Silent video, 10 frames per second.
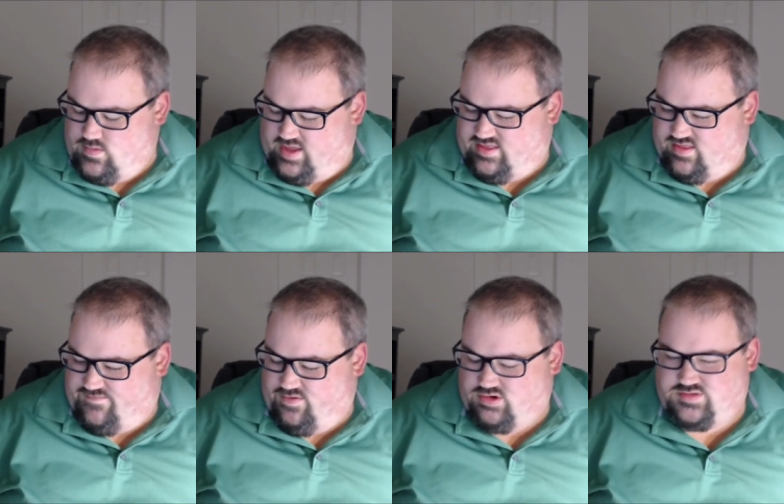I'd say the
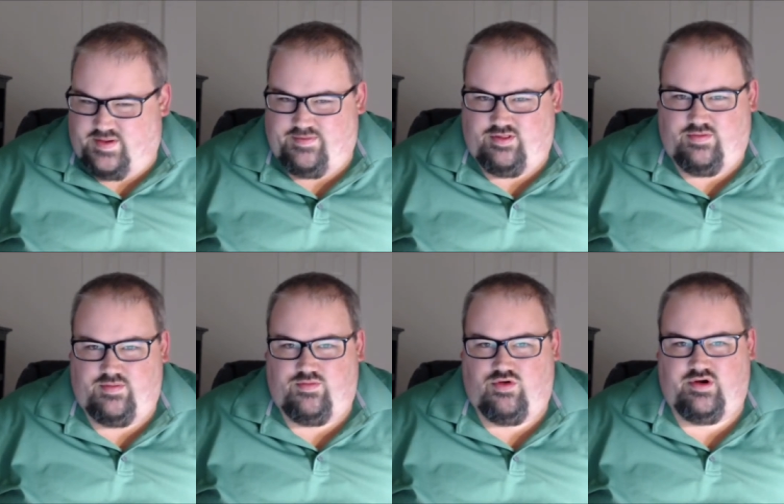florals maybe a little bit
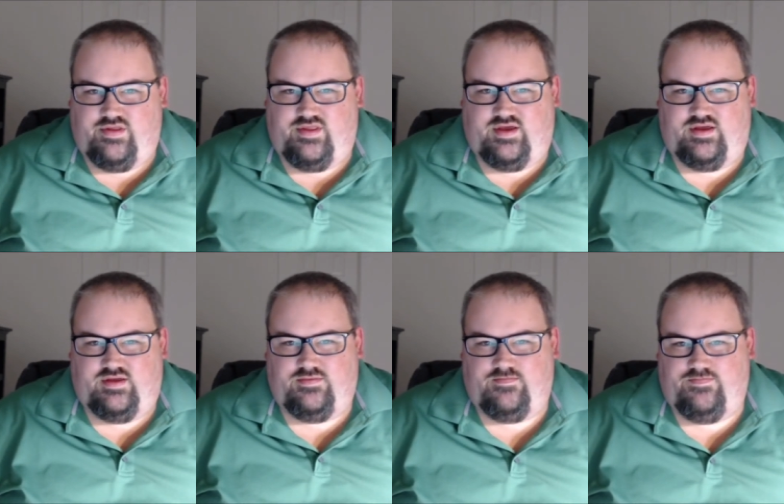more in the...
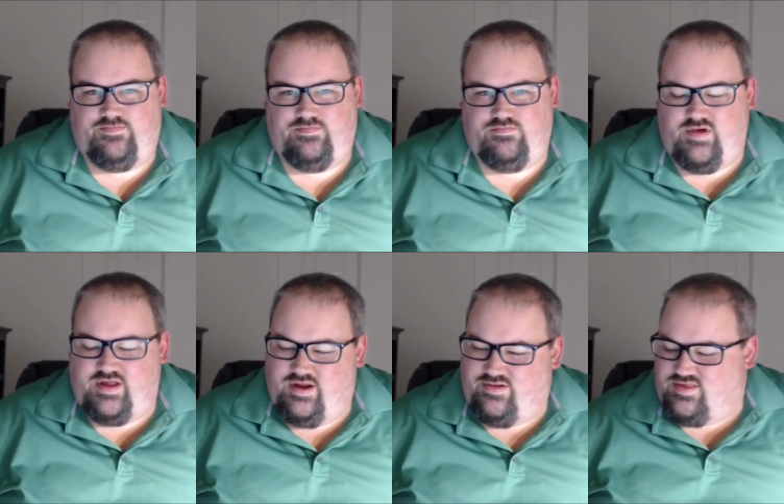Well,
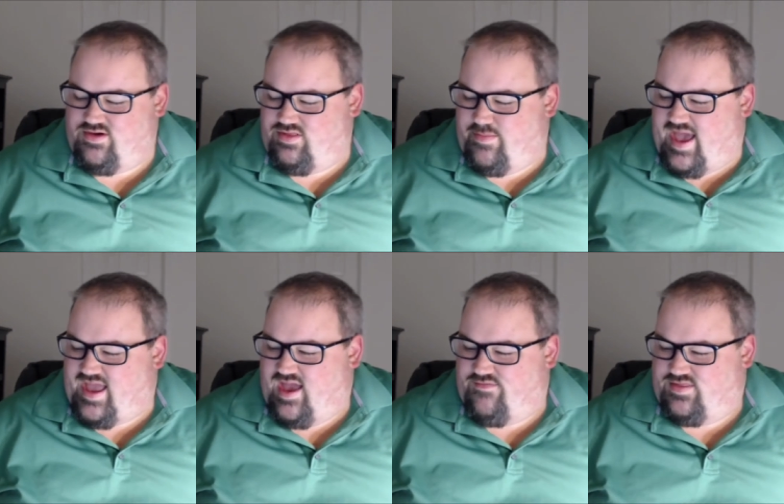no, it's there in the back
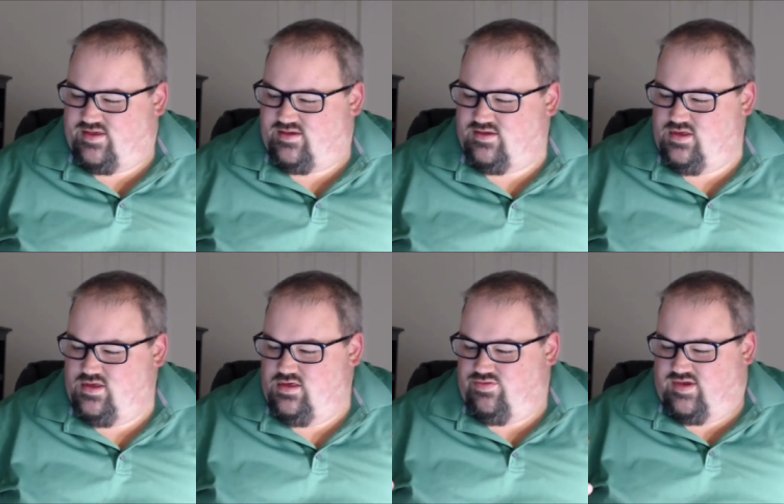half of the
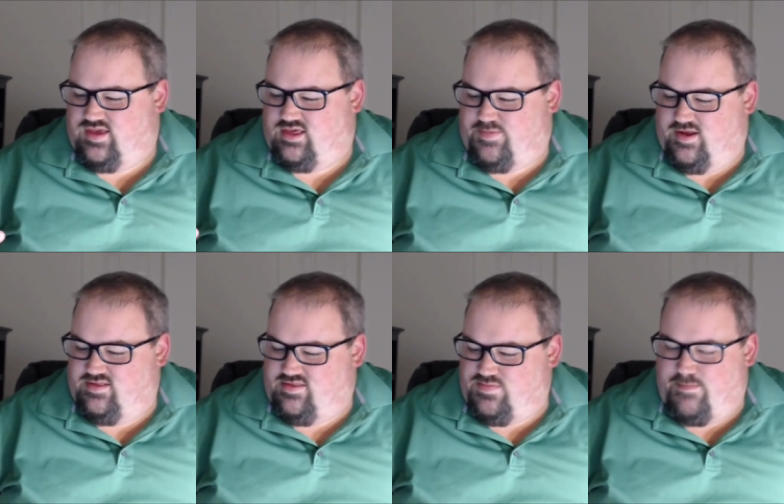drinking experience.
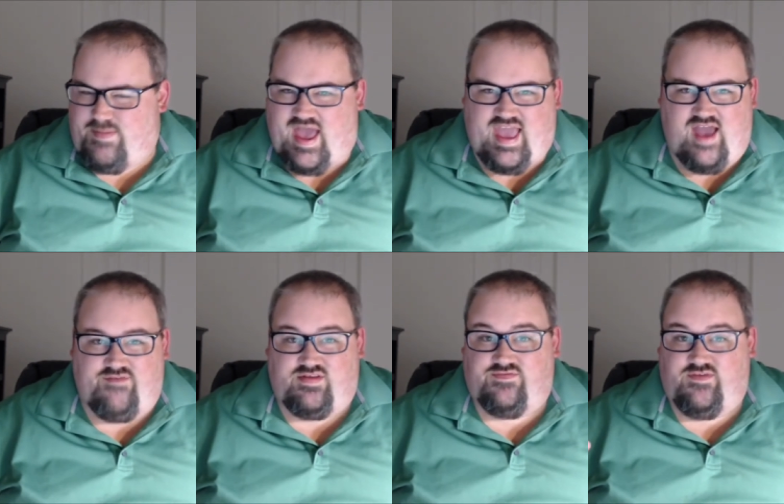The back half
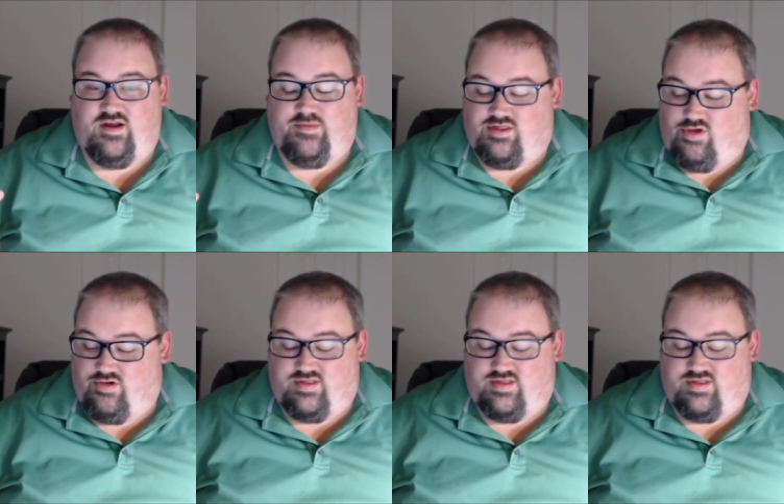is very much loaded.